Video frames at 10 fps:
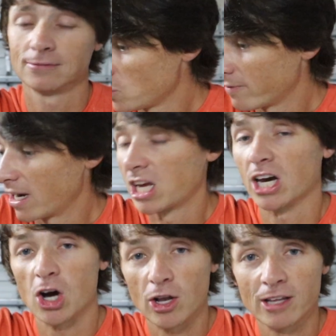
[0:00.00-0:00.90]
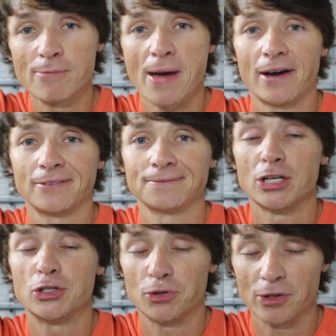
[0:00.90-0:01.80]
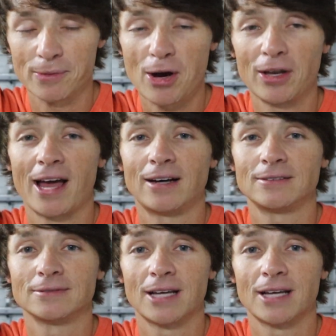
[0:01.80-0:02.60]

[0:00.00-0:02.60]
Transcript: So I'm going to cut all of them out and drill them all out,